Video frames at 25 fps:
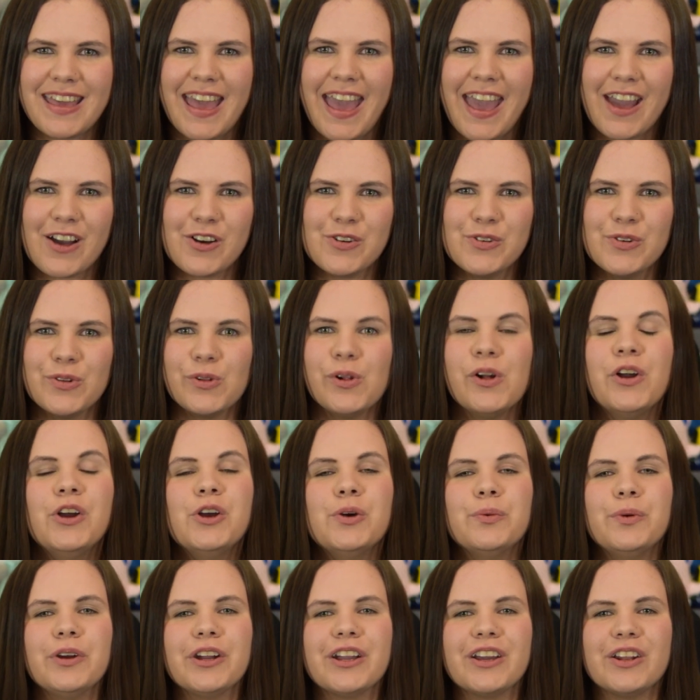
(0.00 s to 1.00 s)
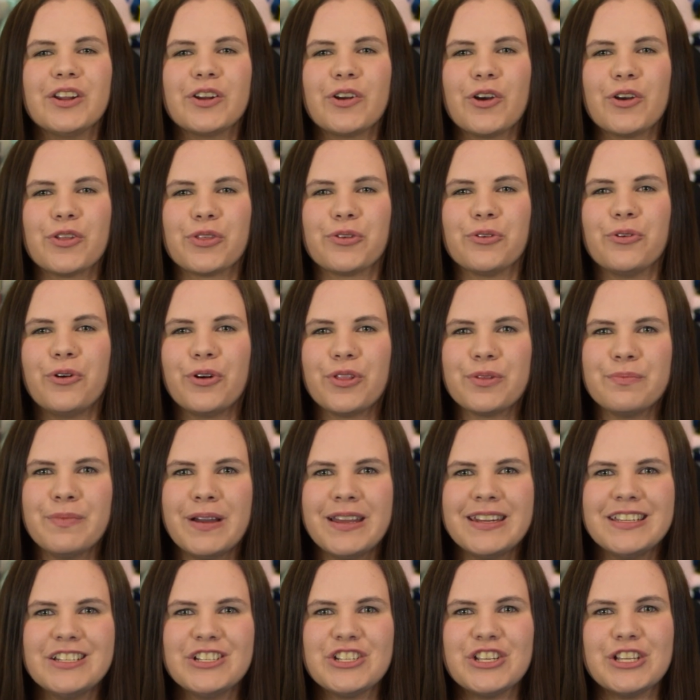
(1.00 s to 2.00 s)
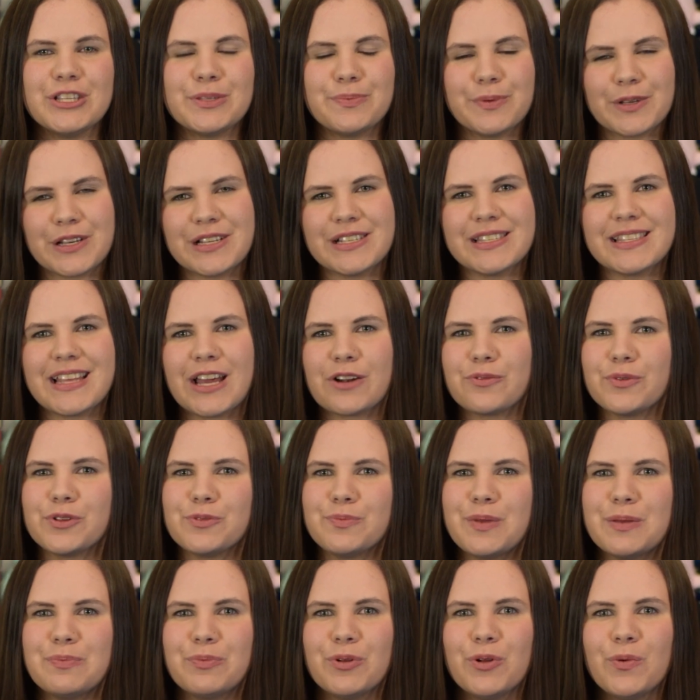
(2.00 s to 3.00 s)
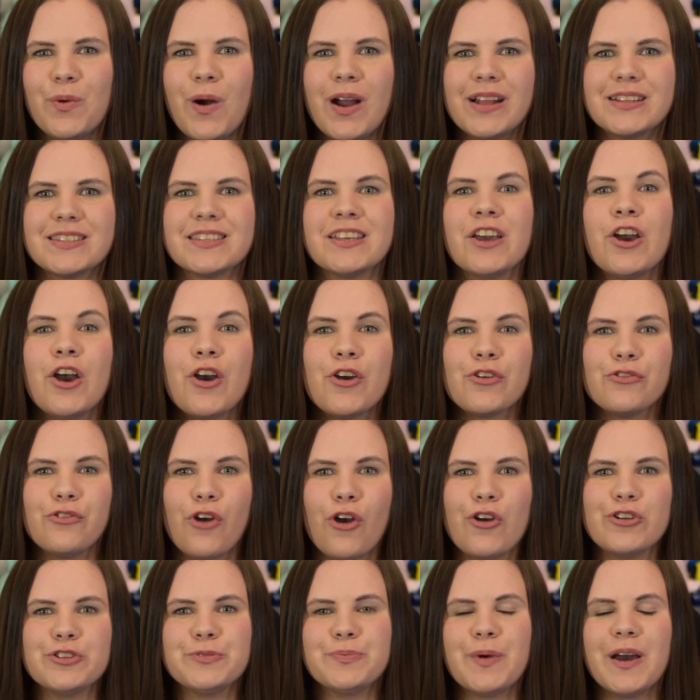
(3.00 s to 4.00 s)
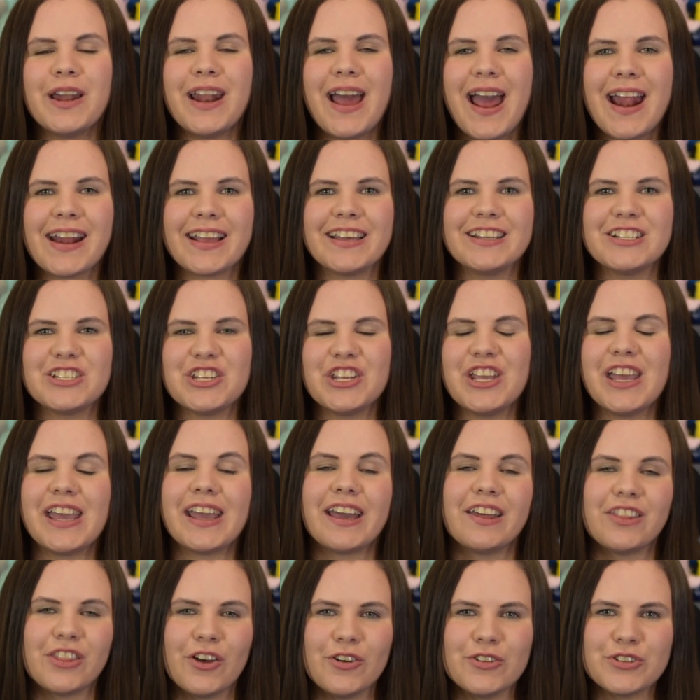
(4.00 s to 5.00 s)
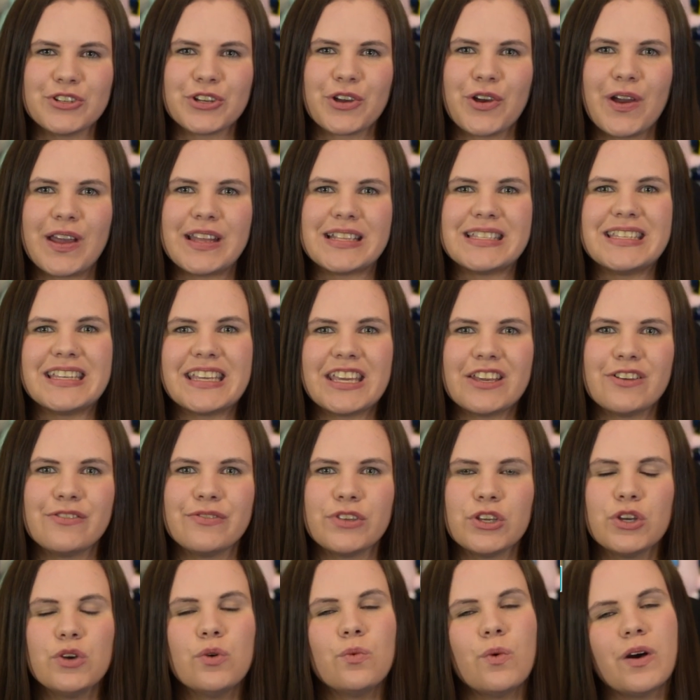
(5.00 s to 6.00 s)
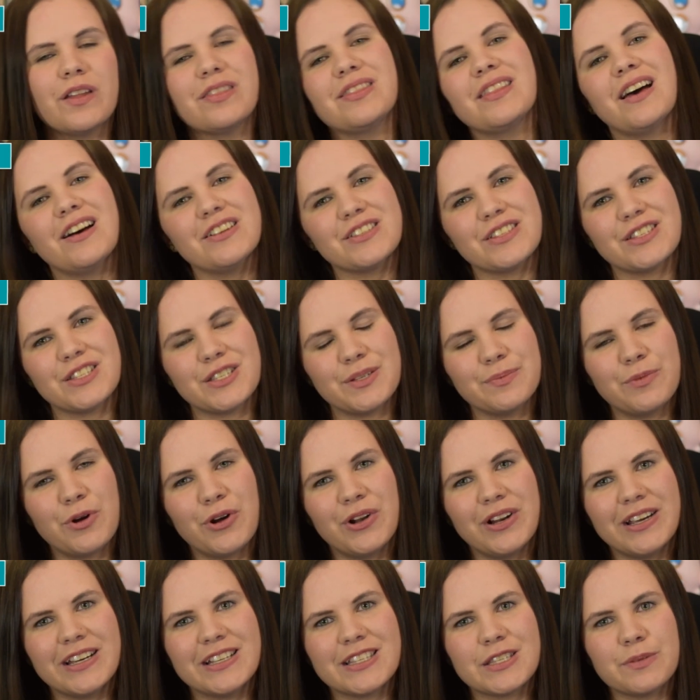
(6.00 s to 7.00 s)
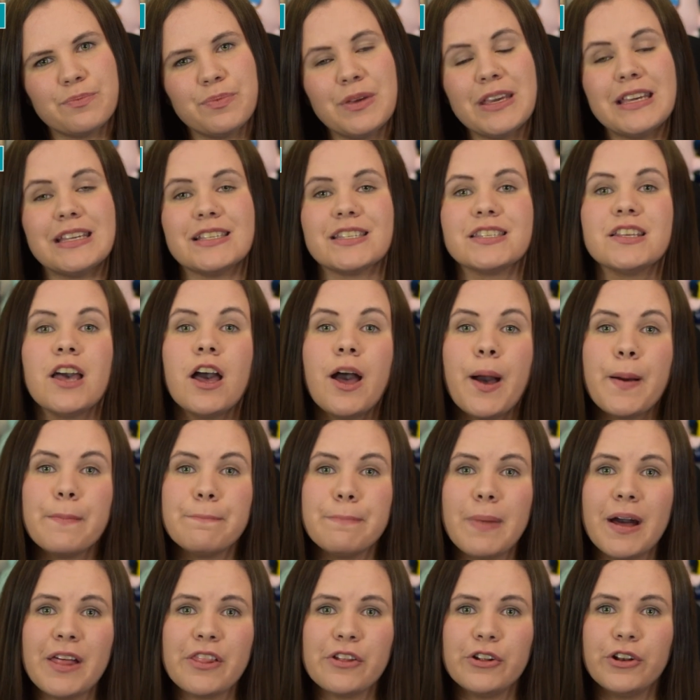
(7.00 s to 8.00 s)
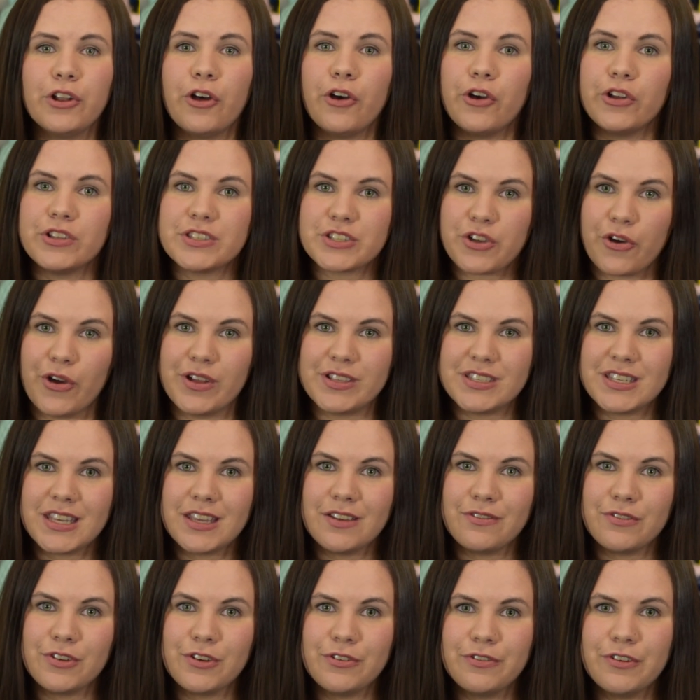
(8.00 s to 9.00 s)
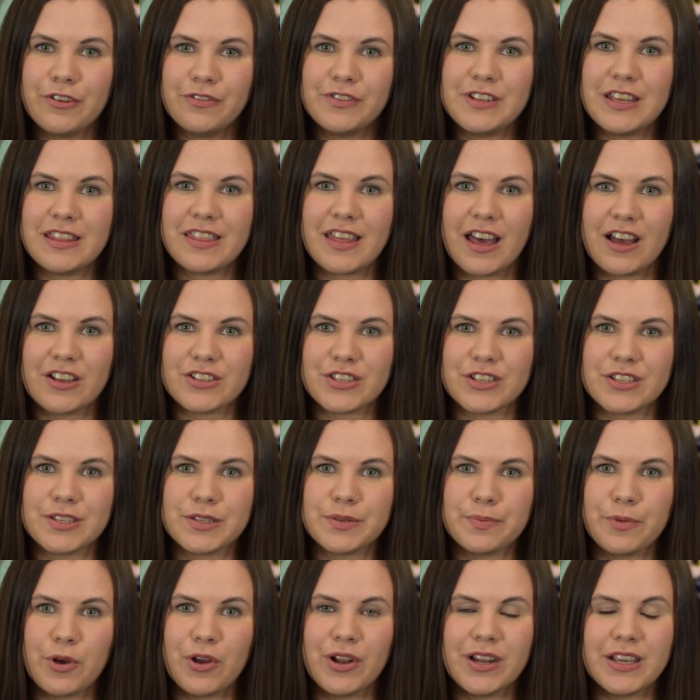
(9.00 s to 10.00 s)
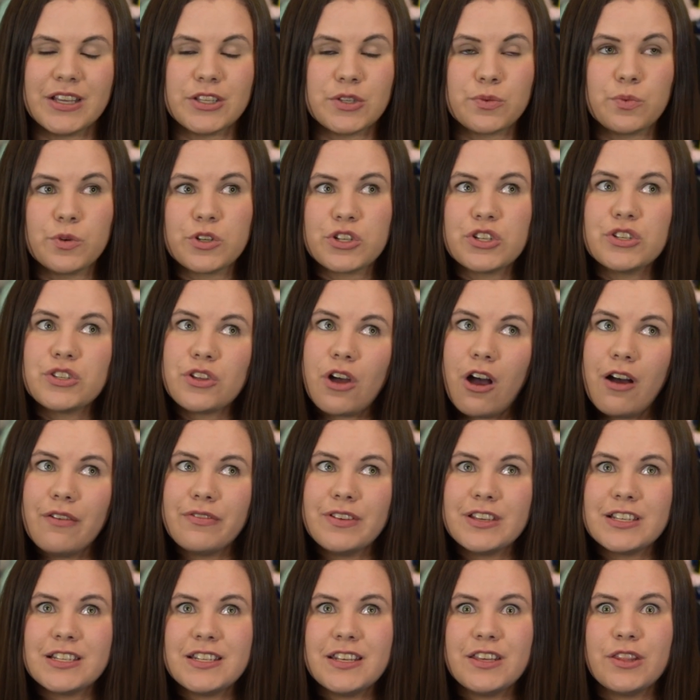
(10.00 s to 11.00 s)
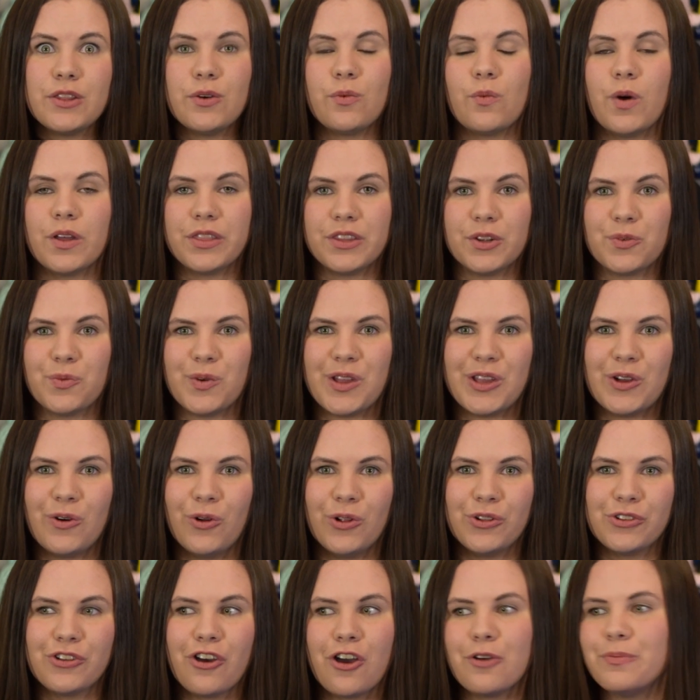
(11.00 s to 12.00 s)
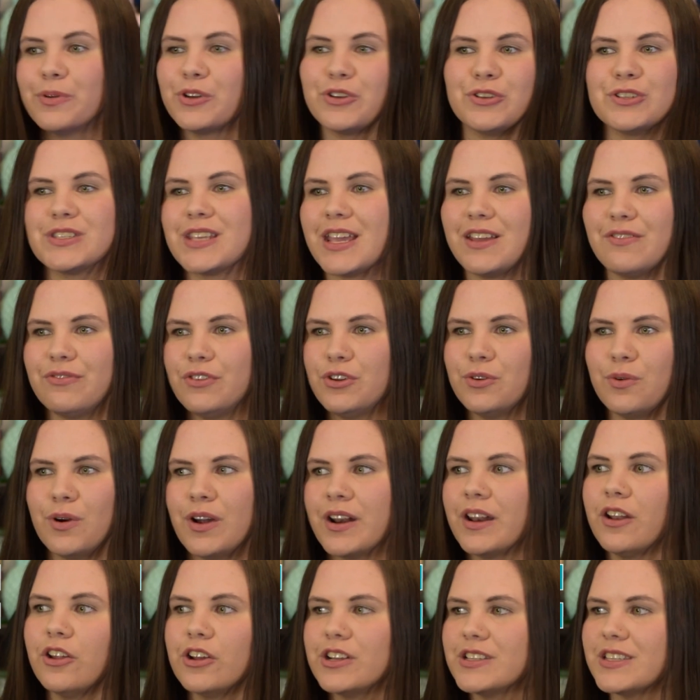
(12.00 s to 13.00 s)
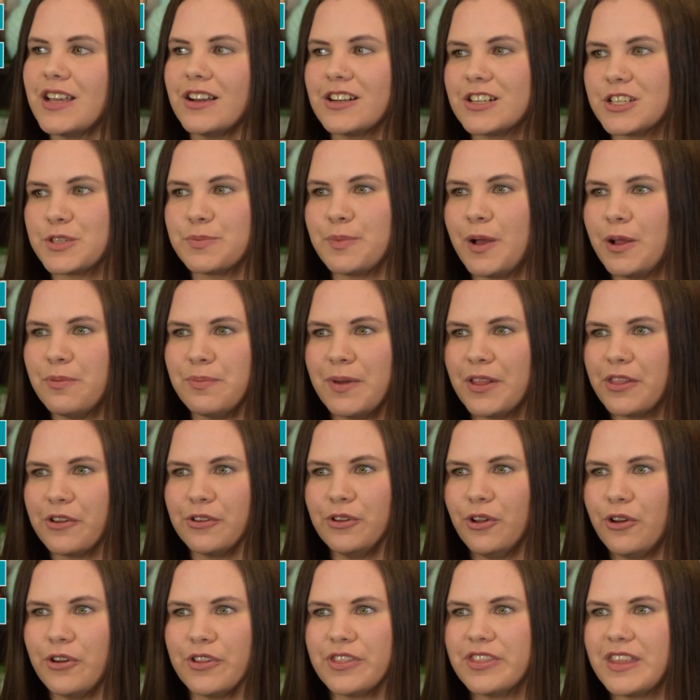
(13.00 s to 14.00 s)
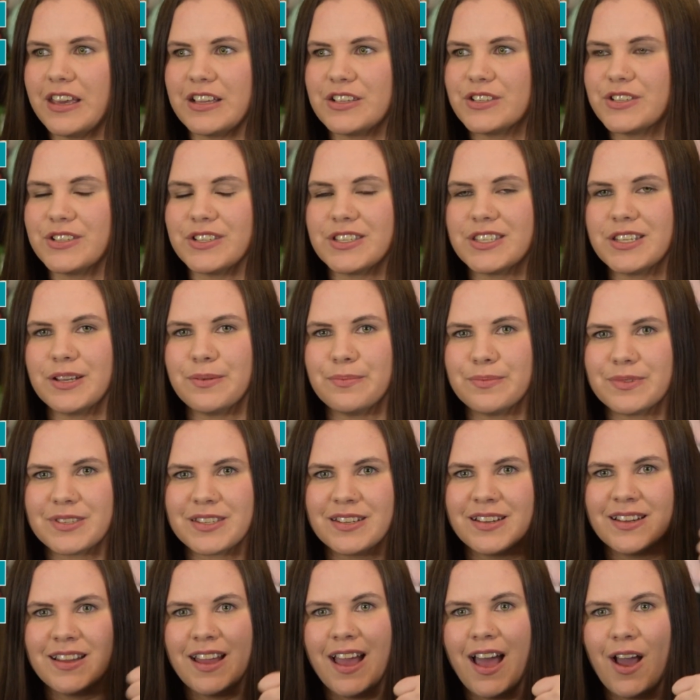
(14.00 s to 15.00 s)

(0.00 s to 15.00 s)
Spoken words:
Okay, cool. We're gonna go through all the money cheats because that's what people want. Rosebud and Kaching, those are going to give you 1,000 simoleons apiece. Motherlode's going to give you 50,000 simoleons, which is obviously the one that we all know because everyone learned how to spell Motherlode thanks to Sims.